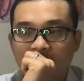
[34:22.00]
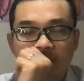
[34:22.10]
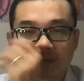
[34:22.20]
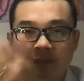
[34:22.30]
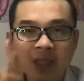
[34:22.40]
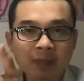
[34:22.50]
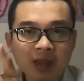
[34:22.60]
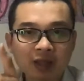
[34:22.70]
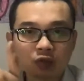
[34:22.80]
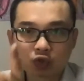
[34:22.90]
With back
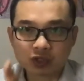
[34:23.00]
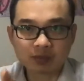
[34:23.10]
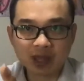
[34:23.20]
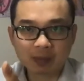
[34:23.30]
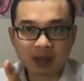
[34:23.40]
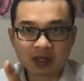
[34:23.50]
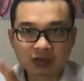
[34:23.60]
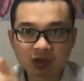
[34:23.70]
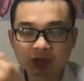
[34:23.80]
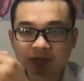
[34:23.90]
pain, treat back pain as
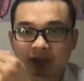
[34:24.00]
well.